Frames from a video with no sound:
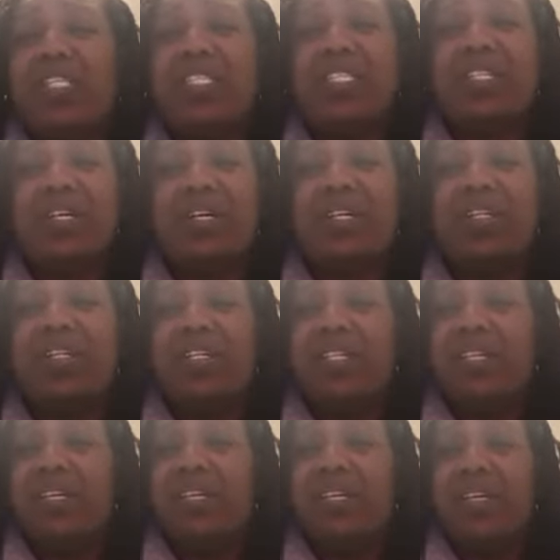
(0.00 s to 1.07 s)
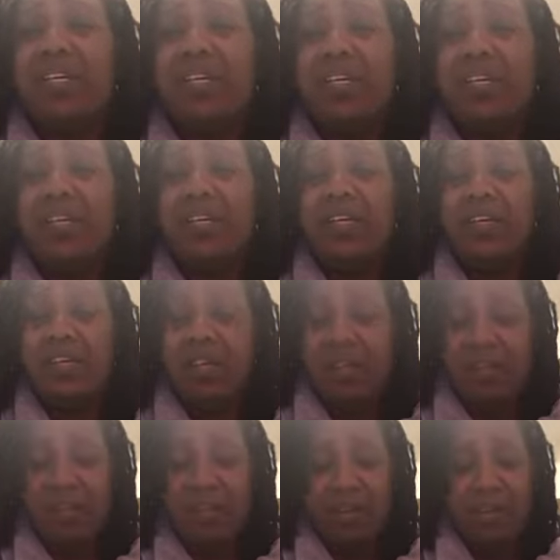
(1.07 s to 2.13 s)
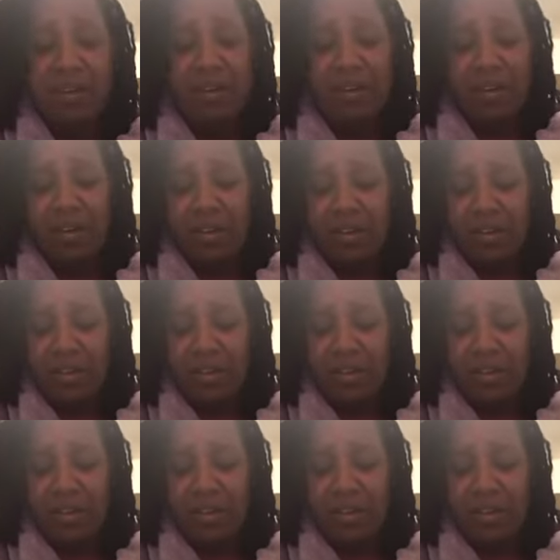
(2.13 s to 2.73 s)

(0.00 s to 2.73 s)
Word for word: and suck a dick. Ugh.